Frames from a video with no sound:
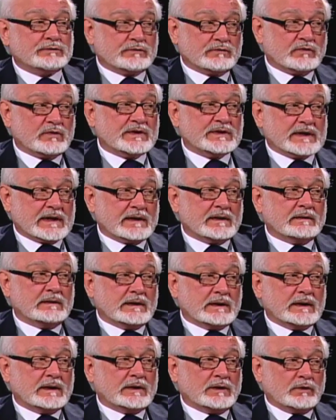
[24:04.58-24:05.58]
to avoid that
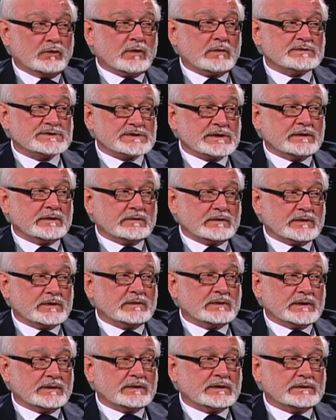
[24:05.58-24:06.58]
enormously, though,
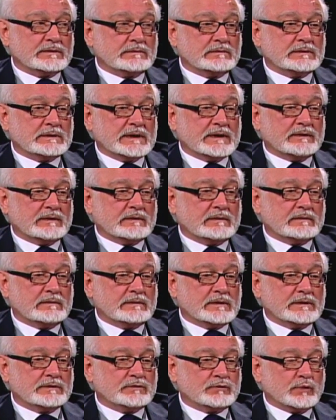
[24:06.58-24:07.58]
in
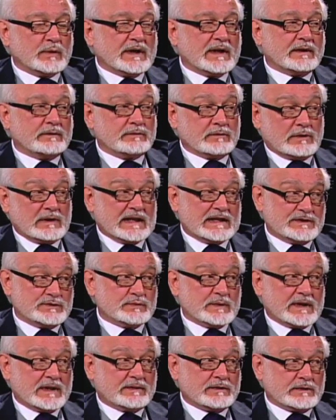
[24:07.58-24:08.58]
the 20th or late
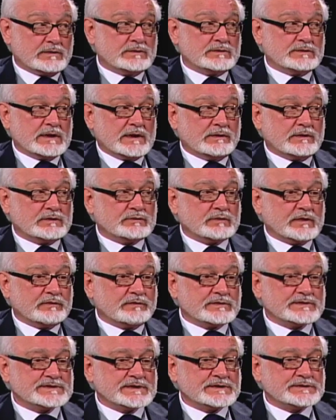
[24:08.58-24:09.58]
20th and the
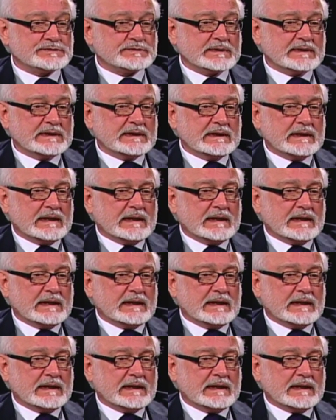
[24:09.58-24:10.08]
21st century.